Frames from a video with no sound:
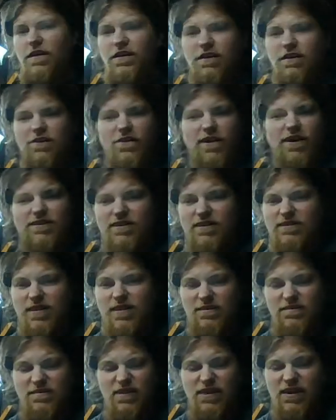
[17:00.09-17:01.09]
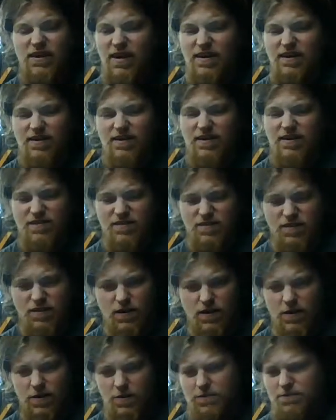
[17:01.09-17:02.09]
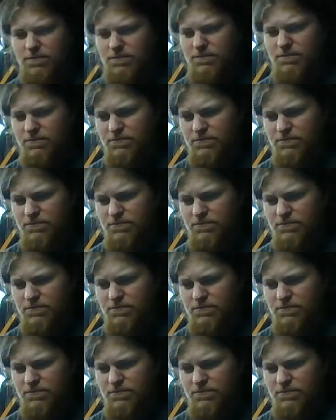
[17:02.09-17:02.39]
fucking crazy 70, 80 years ago,